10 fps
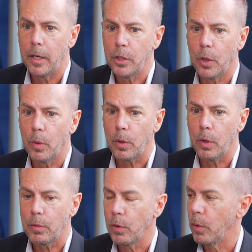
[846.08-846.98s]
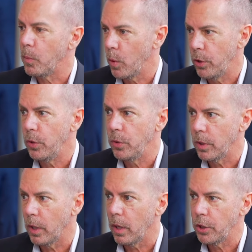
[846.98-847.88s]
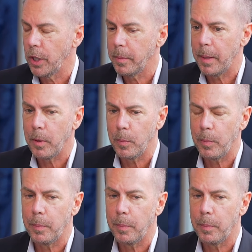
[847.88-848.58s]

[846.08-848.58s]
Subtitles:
So look for more news on our share buyback